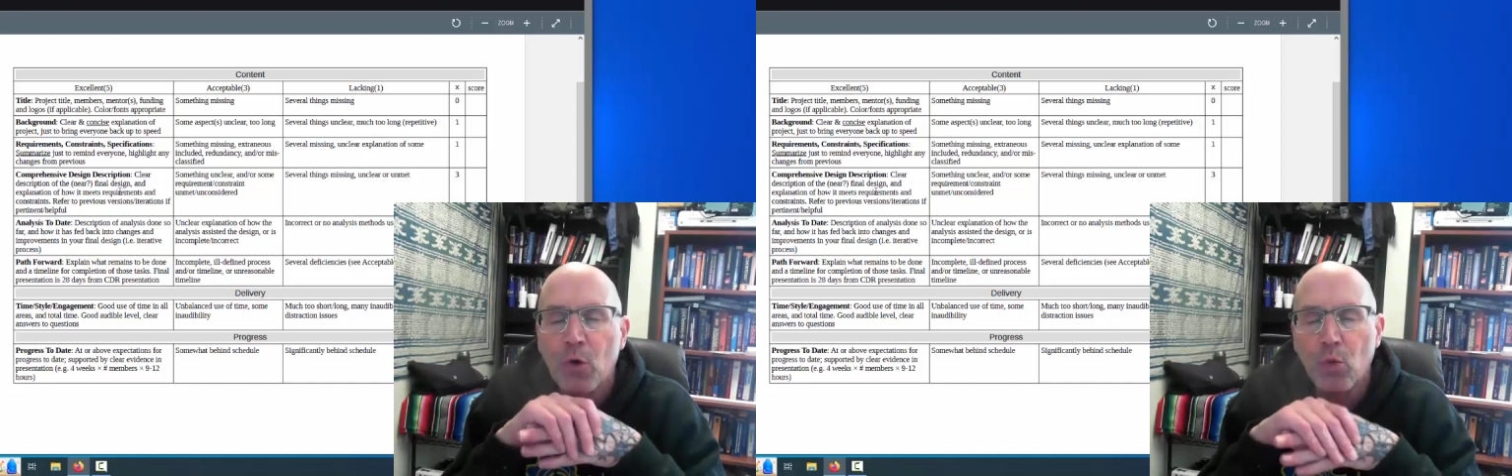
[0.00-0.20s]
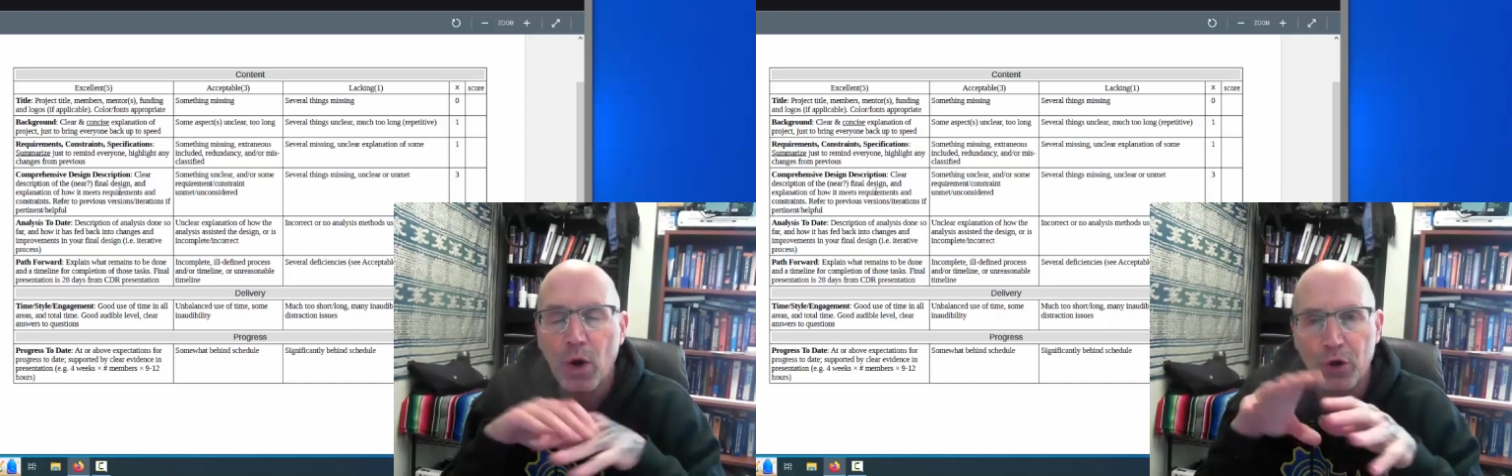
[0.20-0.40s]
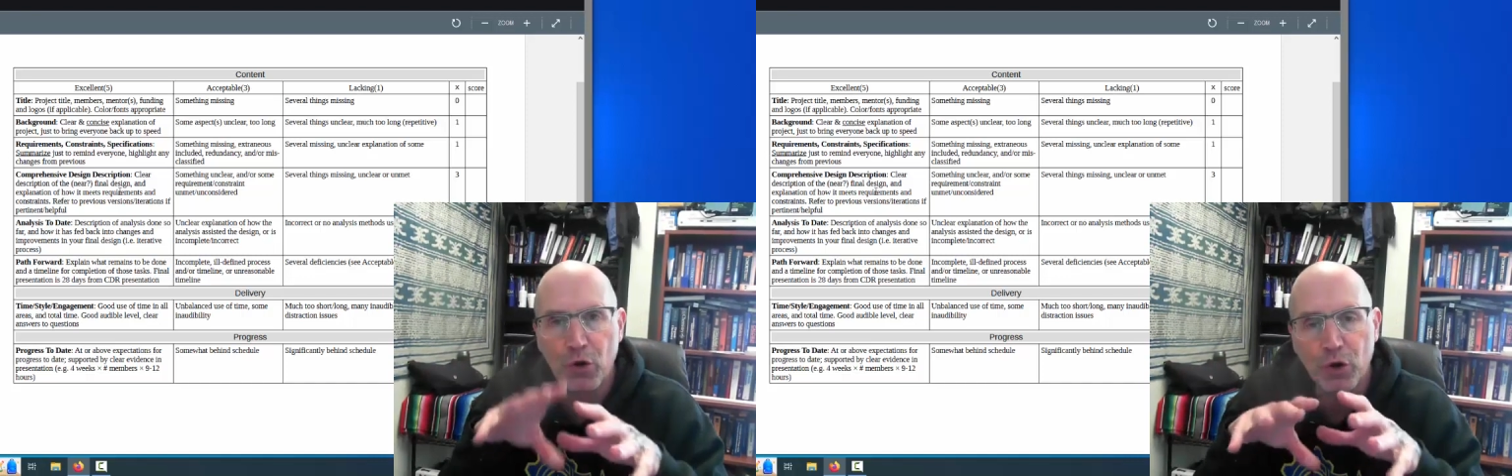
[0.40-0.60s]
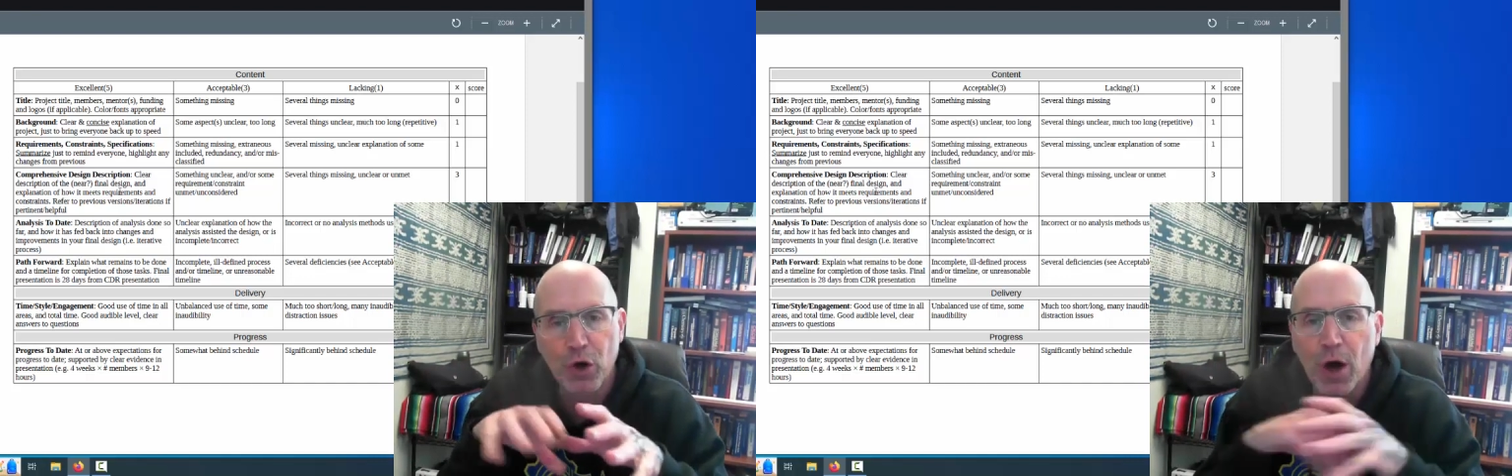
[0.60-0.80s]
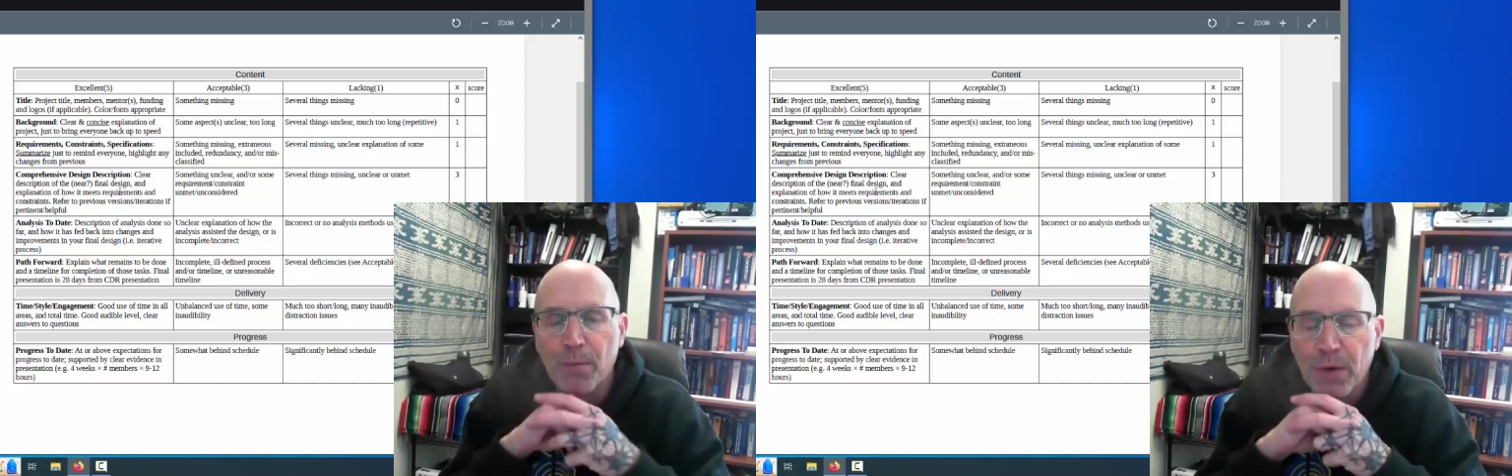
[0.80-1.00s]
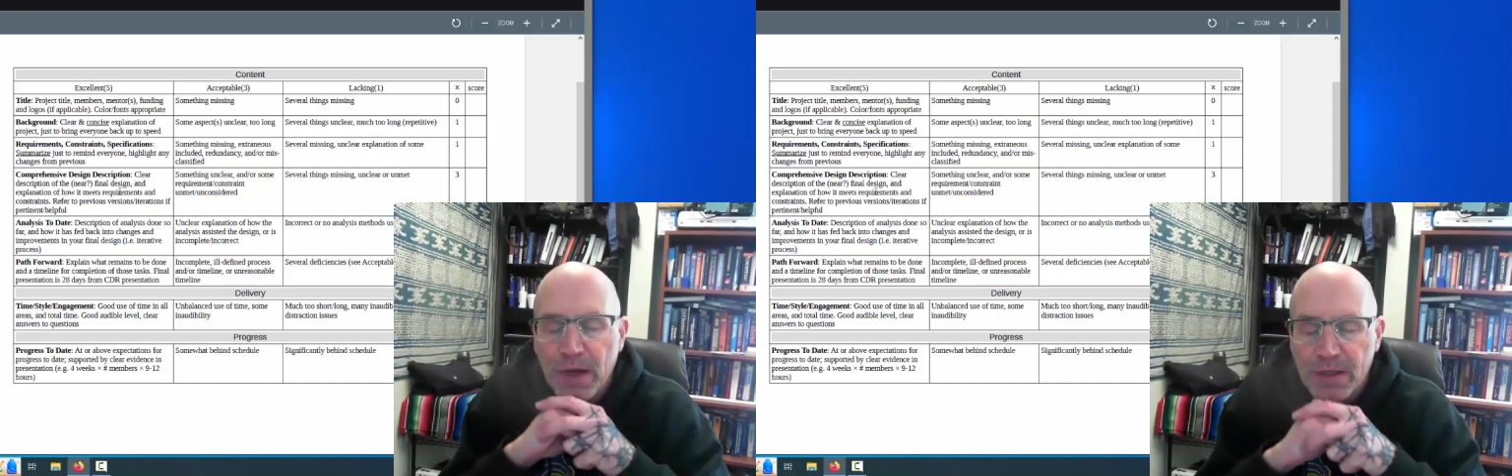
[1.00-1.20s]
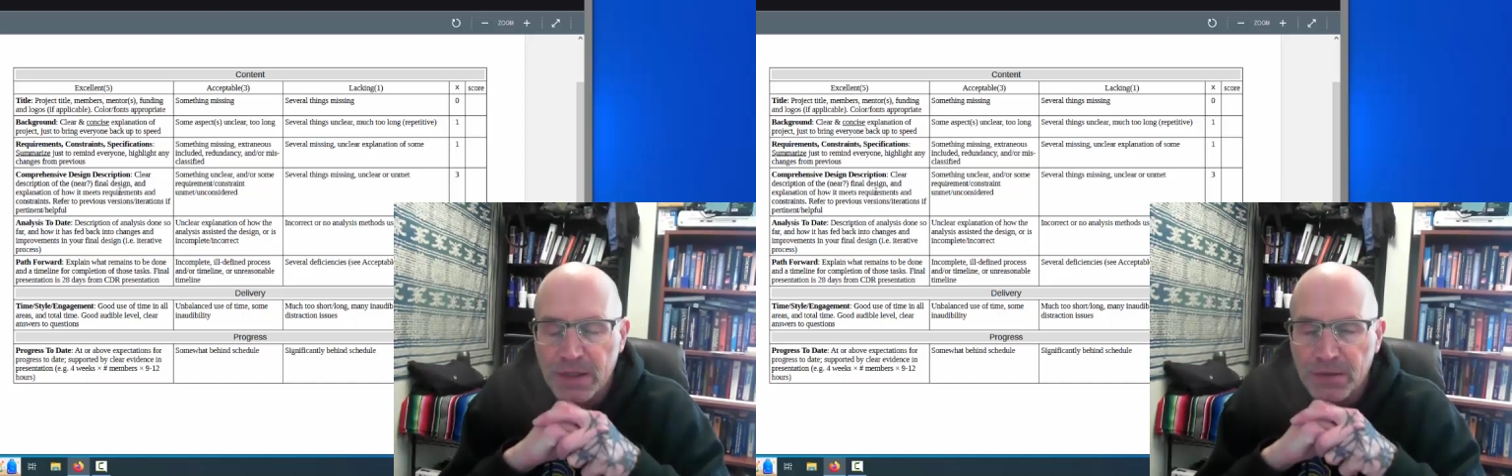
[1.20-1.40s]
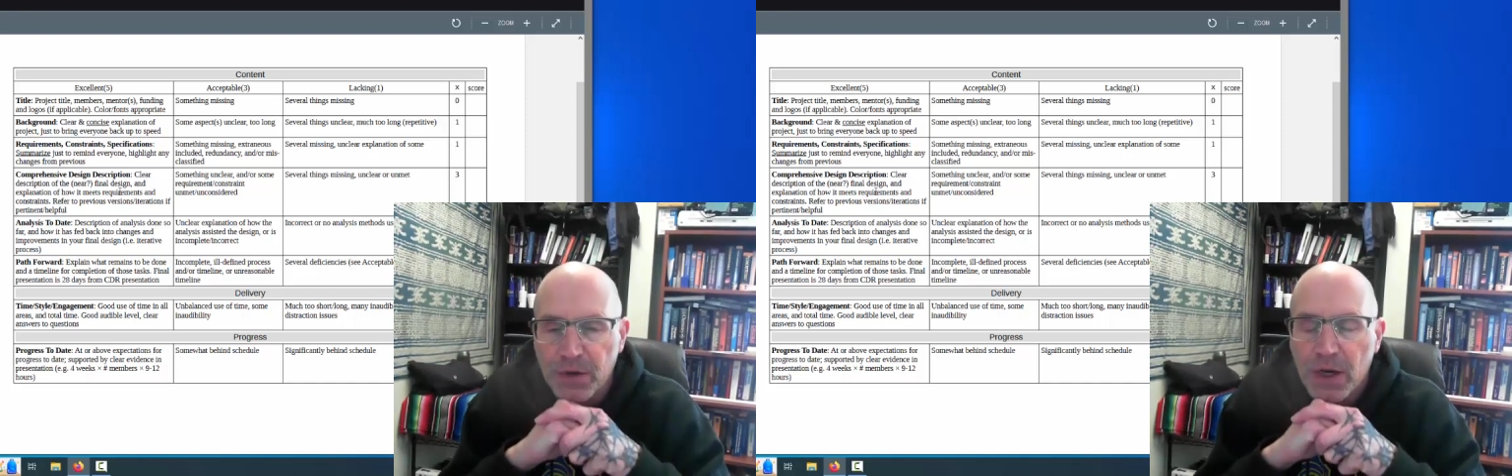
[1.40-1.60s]
what your
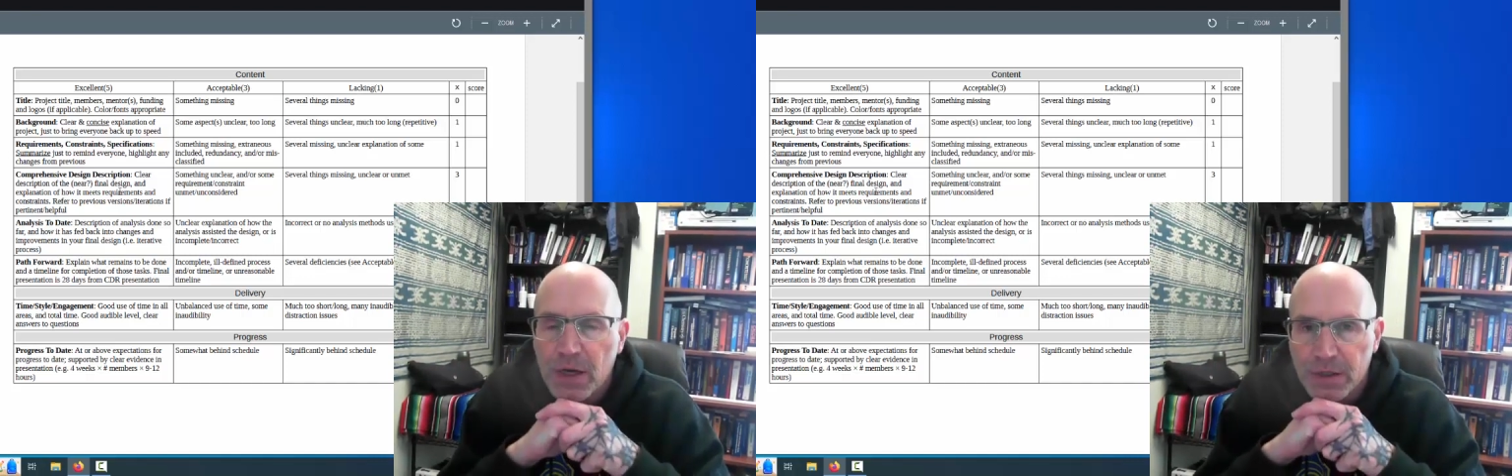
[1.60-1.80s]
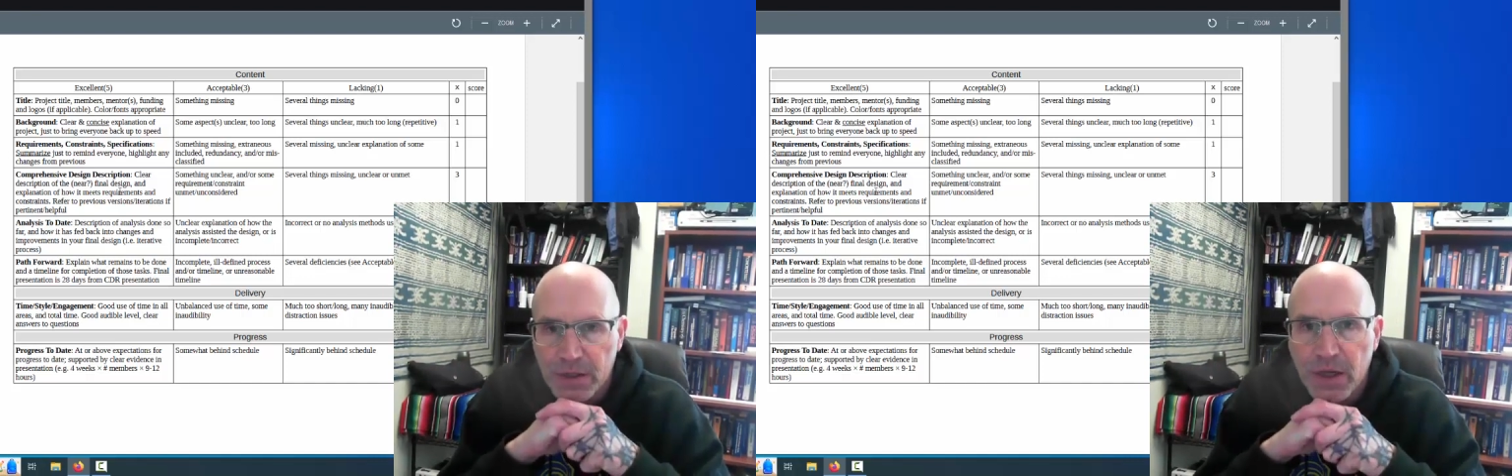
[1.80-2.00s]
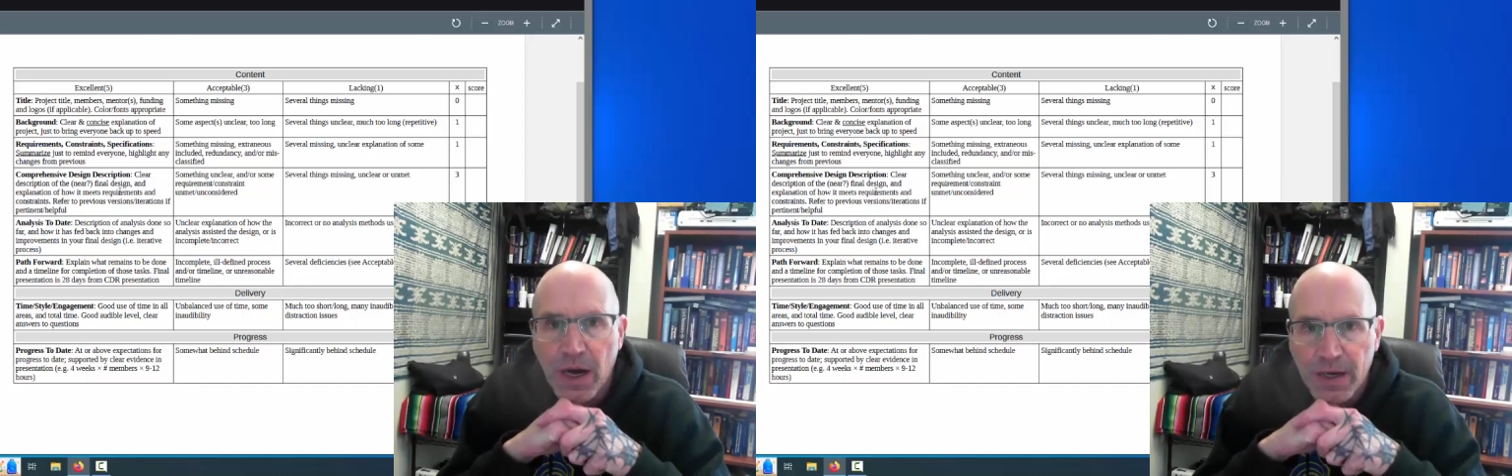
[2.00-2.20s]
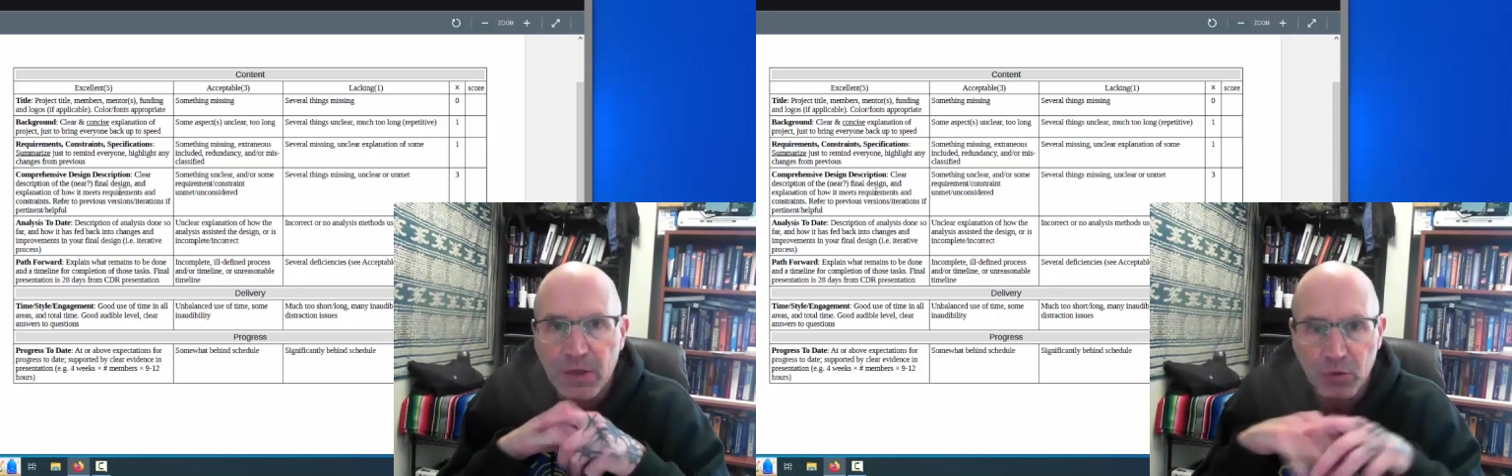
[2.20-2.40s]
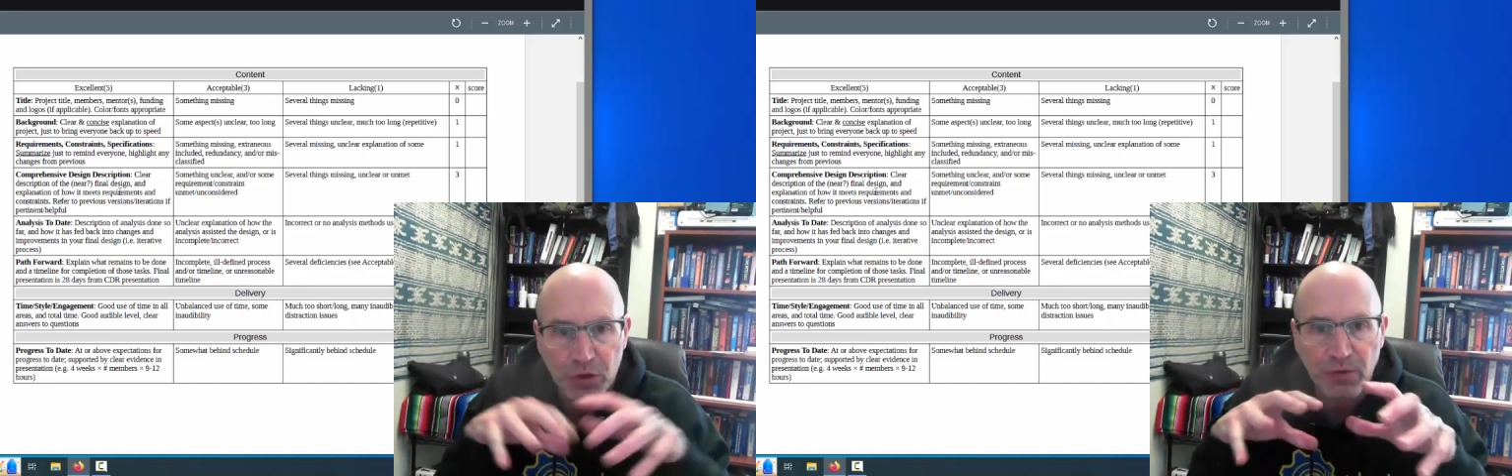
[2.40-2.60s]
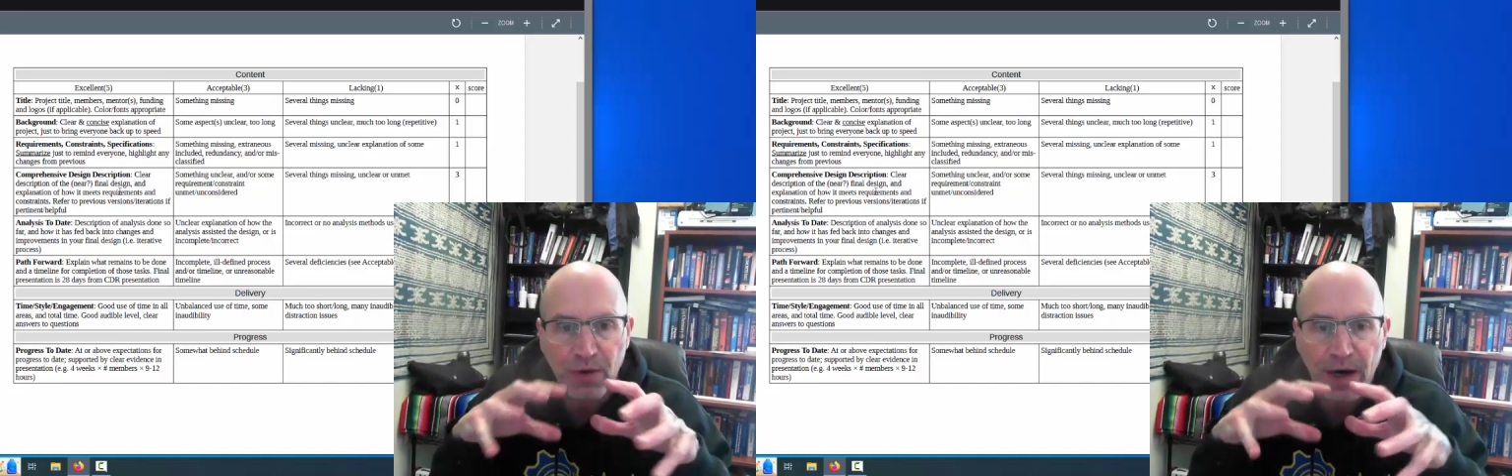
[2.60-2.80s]
comprehensive design is, what your